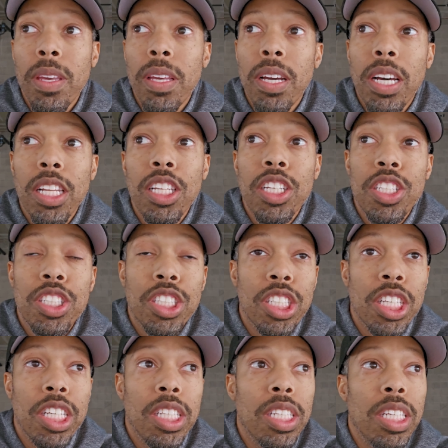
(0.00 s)
a
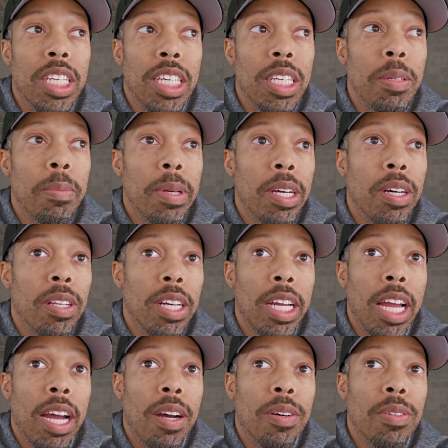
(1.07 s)
legit email
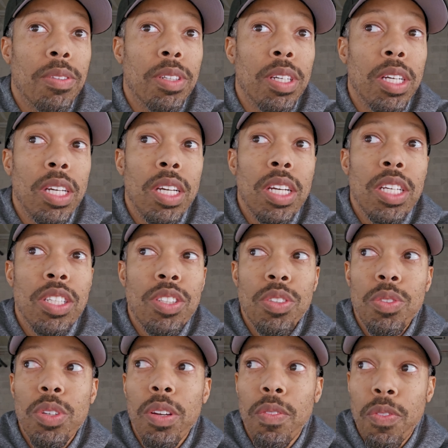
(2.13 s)
account
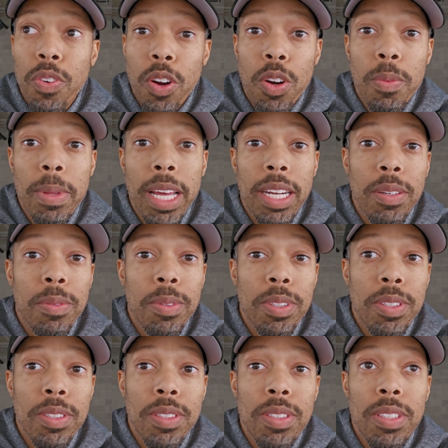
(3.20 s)
to confirm that it
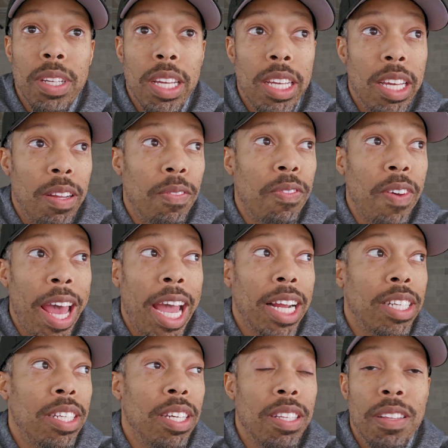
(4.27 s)
was in
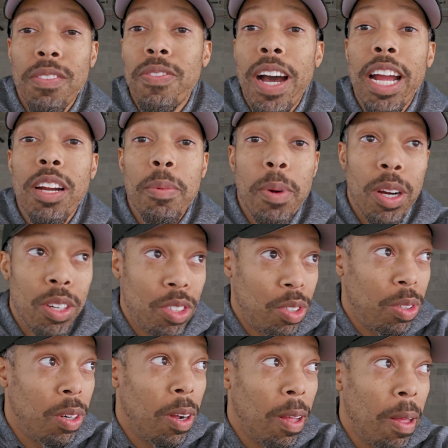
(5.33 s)
fact the fire
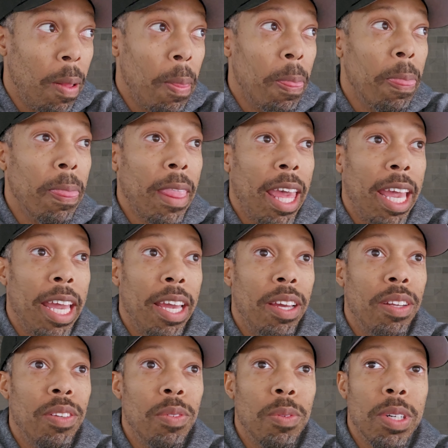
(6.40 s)
marshal.
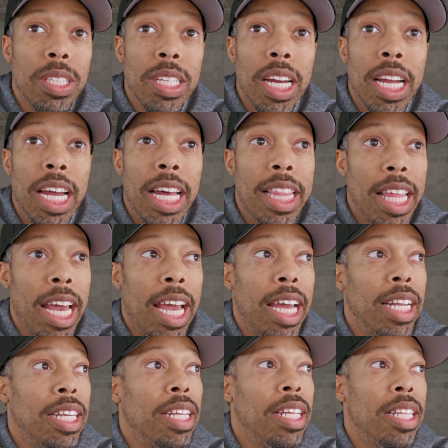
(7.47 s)
And once I got
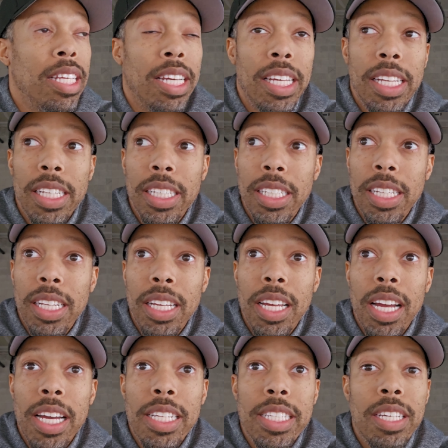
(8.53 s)
that, then
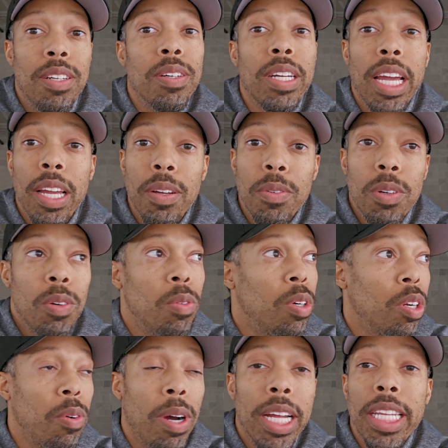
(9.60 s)
I said, okay, well, what
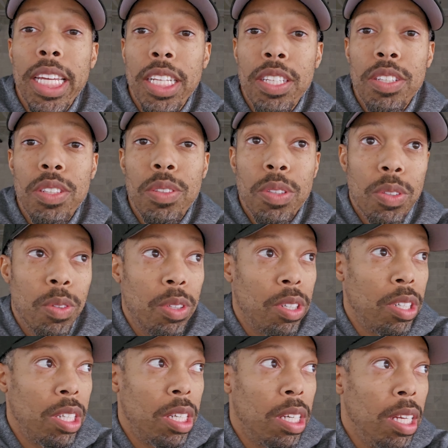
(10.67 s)
do I need to do in order
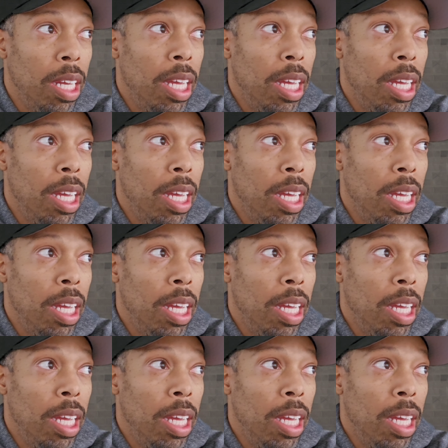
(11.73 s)
to